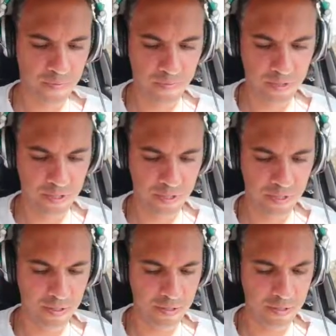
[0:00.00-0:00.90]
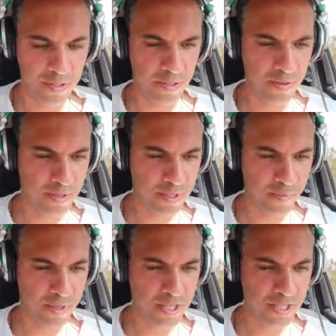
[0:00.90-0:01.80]
we need to use
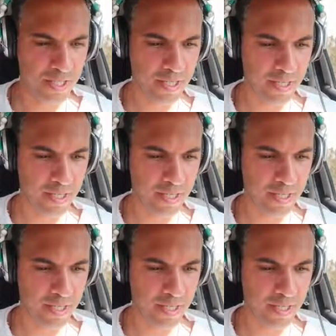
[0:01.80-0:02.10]
some magic.